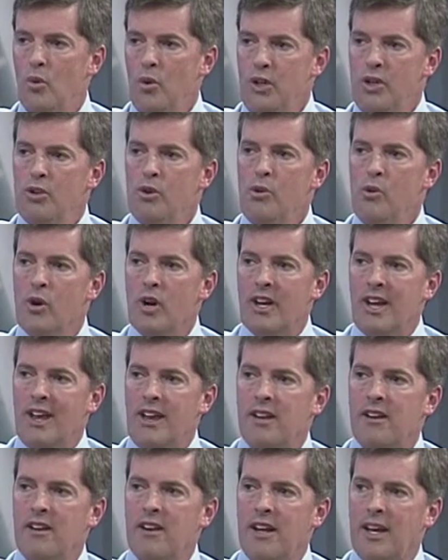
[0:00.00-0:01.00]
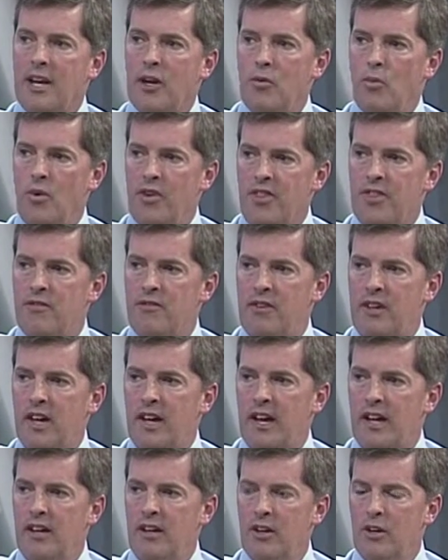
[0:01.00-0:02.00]
we do work hand in hand with the
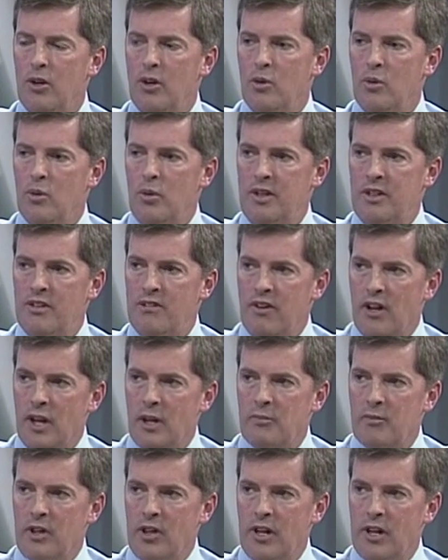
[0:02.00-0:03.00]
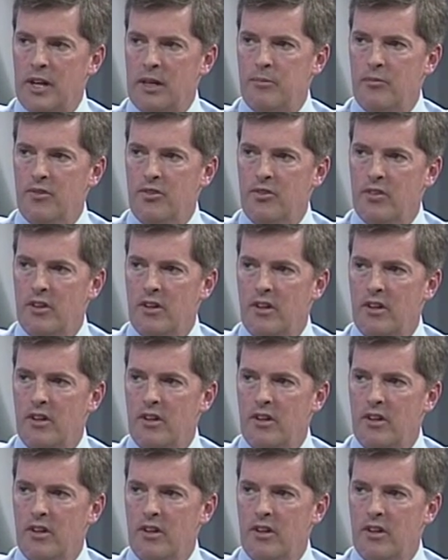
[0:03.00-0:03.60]
VA. We develop claims,